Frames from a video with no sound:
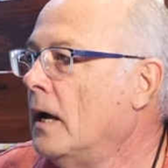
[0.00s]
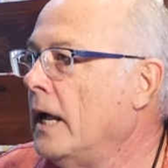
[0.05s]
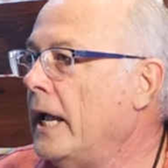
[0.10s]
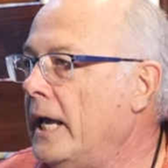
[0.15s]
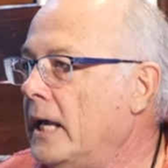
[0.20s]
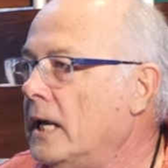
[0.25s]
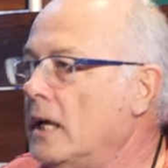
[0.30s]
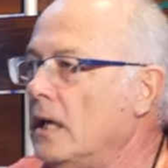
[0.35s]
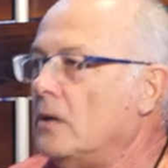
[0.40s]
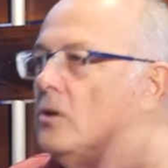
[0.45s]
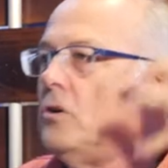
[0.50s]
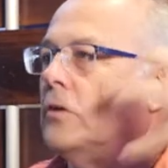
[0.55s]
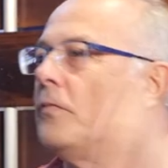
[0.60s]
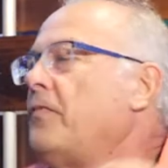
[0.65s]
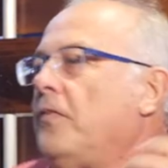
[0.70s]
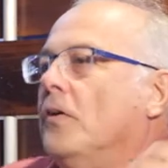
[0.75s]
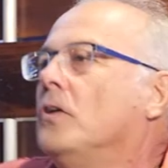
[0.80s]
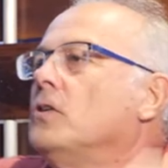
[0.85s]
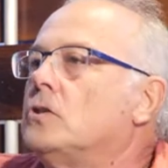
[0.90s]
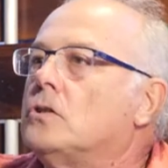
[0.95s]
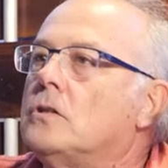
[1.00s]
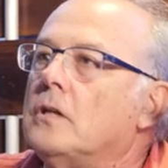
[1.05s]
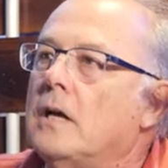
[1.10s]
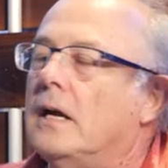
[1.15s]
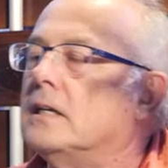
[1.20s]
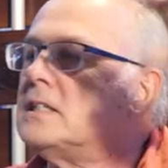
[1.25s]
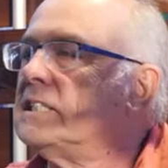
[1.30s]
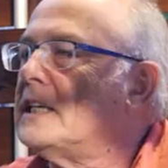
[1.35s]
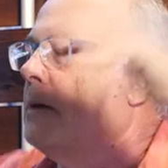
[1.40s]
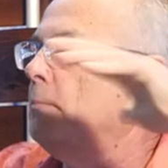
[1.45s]
It, it, your first
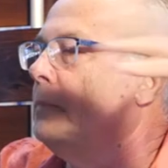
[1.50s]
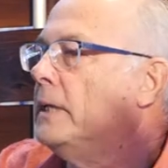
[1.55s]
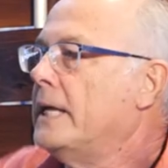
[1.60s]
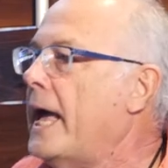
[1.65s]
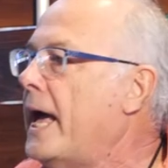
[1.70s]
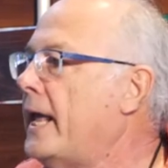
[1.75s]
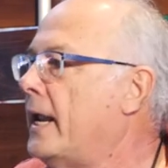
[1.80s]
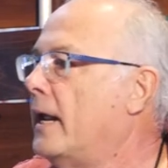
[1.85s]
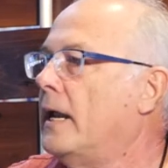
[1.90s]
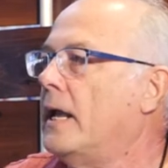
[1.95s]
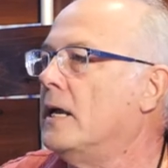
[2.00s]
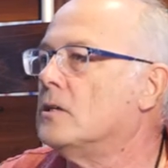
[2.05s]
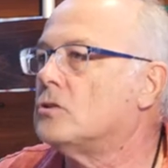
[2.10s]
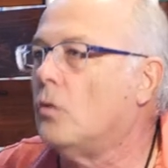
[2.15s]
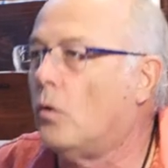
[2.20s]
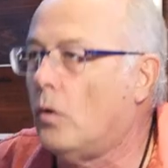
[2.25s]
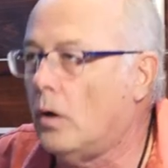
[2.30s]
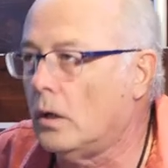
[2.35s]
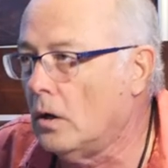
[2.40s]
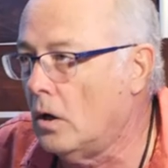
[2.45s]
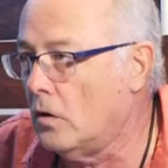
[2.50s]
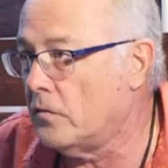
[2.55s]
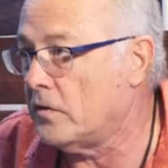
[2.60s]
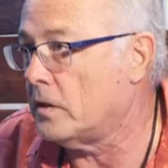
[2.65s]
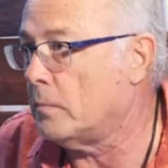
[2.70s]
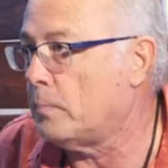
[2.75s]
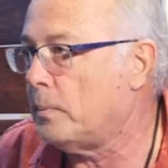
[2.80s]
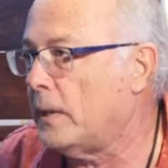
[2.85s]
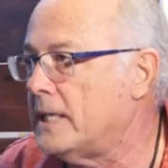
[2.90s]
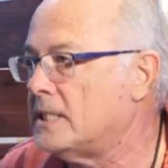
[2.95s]
assembly edit is all over
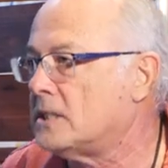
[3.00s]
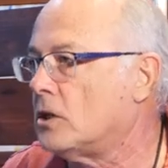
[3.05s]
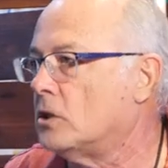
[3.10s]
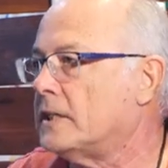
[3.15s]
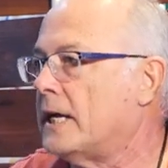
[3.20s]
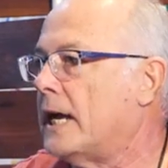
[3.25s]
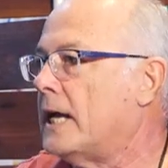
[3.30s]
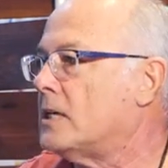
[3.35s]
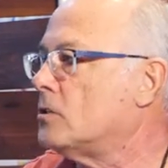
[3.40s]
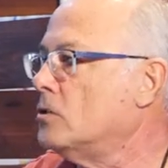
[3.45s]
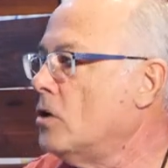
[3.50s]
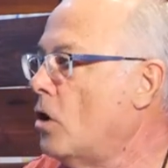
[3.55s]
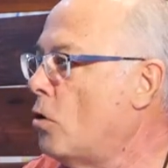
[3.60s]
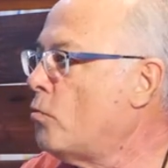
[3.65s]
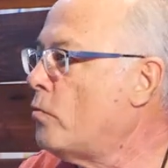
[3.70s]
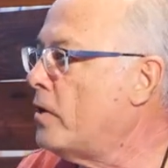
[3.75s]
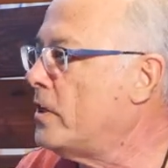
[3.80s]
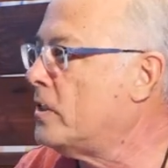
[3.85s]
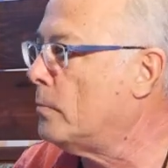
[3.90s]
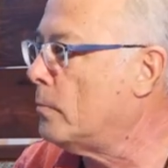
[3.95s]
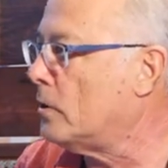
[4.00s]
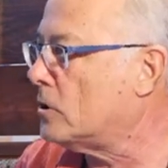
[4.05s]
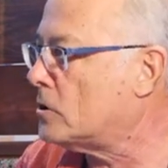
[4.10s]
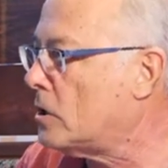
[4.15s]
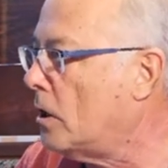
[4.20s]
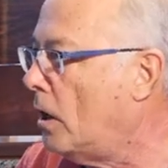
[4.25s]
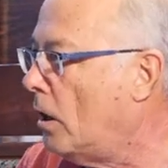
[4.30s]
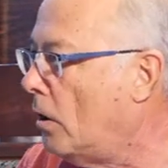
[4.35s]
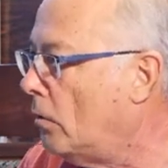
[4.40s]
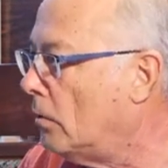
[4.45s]
the place because it has no rhythm or
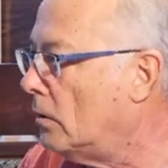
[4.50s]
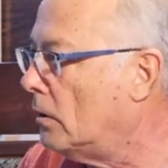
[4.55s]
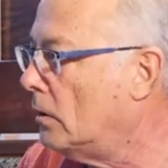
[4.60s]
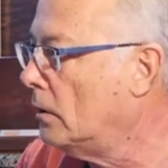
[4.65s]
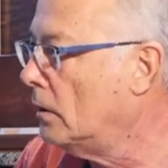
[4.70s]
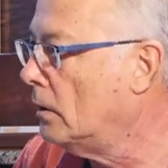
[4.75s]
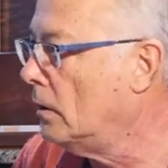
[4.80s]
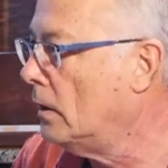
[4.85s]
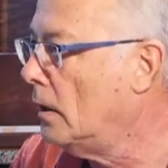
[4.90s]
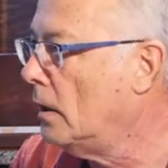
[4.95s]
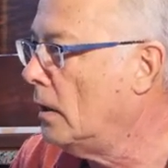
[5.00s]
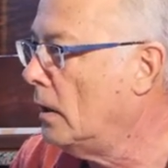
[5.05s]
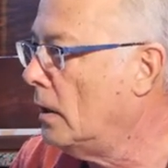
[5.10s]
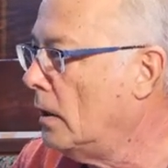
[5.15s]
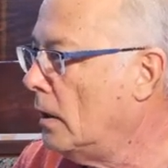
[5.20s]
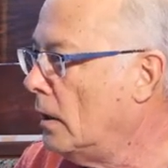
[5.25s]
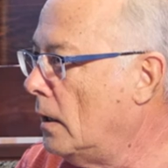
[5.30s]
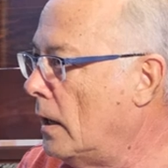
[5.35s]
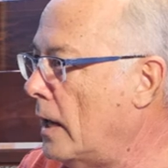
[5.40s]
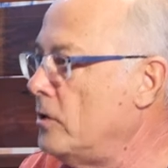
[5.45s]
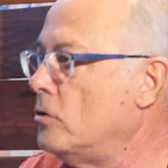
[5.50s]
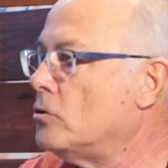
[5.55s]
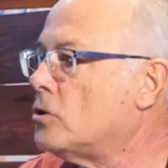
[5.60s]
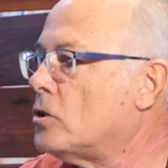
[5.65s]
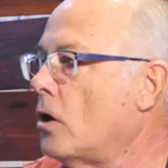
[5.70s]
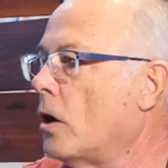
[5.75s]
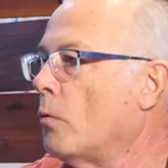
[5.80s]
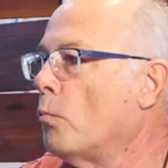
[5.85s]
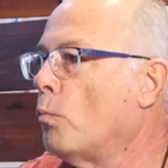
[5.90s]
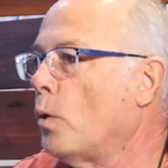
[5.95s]
tone. And you
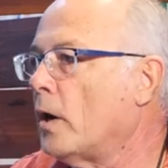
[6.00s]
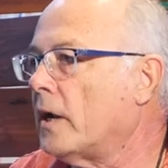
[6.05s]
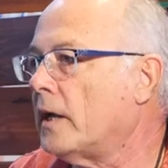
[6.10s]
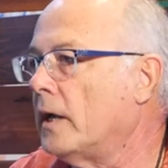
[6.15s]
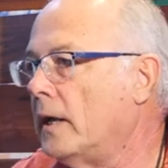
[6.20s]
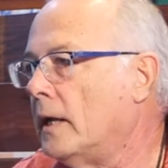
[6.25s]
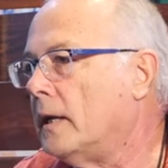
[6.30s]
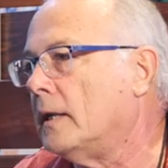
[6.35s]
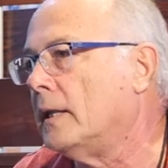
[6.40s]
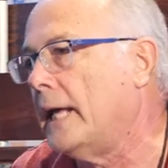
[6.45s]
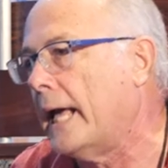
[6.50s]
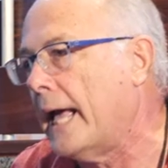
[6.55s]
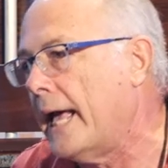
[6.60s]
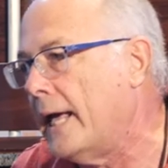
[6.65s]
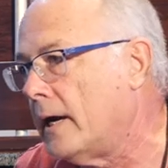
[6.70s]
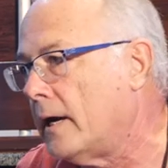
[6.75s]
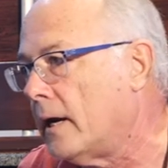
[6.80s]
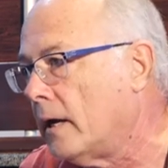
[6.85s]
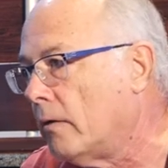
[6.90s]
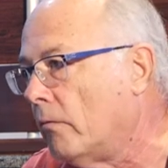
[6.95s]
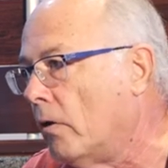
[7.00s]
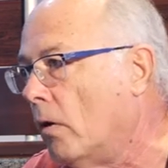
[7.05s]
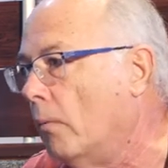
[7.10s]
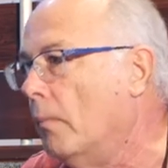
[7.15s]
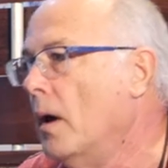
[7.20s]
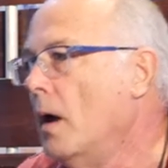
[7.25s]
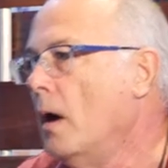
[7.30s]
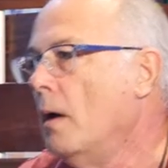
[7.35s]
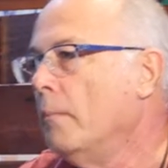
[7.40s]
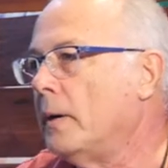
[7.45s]
start working it in the editing
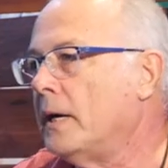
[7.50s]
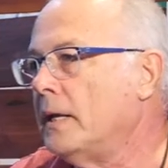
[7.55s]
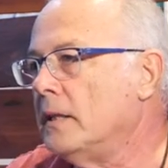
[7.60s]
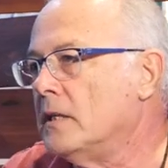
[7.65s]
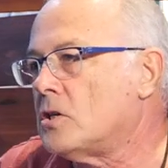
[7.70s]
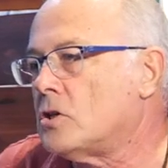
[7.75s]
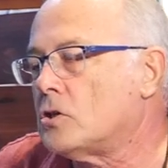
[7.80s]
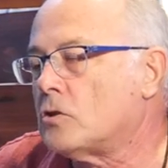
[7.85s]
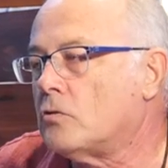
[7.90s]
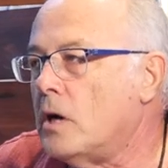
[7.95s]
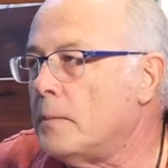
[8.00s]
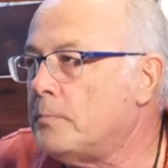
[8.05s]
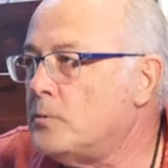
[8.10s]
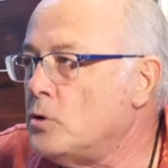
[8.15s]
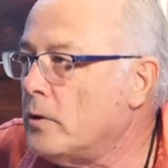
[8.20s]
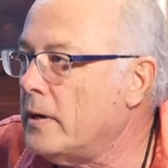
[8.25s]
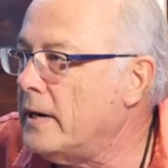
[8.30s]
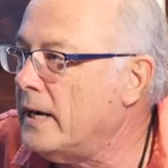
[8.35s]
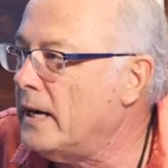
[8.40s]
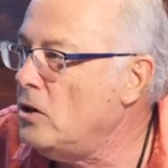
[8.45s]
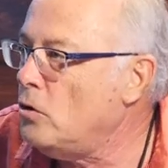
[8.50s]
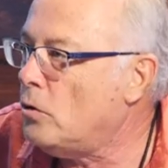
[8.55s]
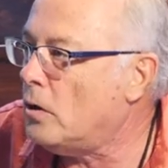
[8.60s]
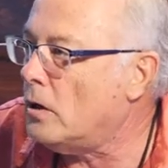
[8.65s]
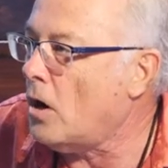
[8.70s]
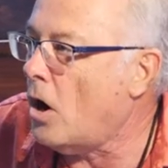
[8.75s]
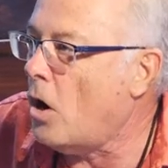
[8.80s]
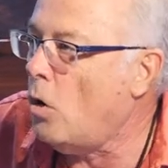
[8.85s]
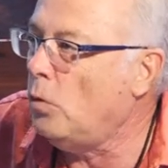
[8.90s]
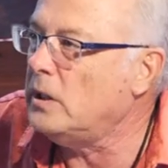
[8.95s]
room. But in the script, you can, you
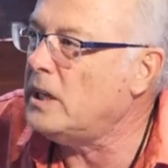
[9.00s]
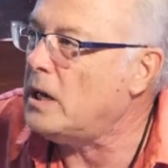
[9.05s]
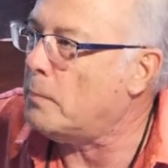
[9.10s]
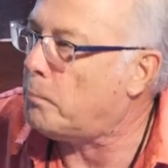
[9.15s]
can only